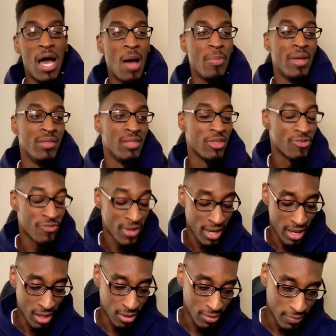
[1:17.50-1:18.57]
in this
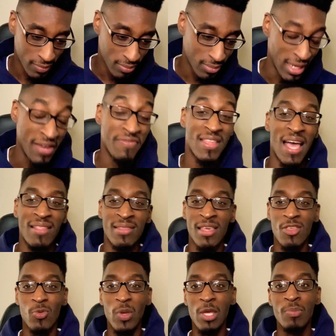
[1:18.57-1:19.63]
video. If not
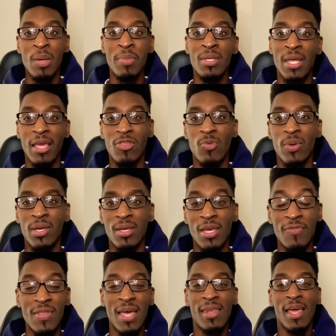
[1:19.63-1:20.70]
this week, maybe next week. If
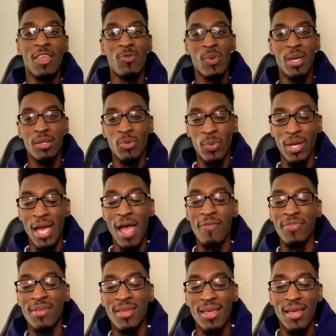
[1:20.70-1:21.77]
not next week, the week
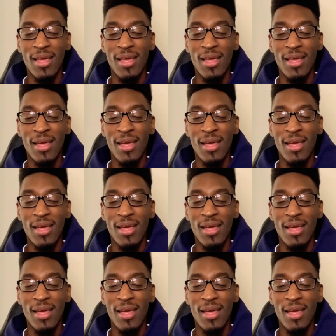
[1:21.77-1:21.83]
after.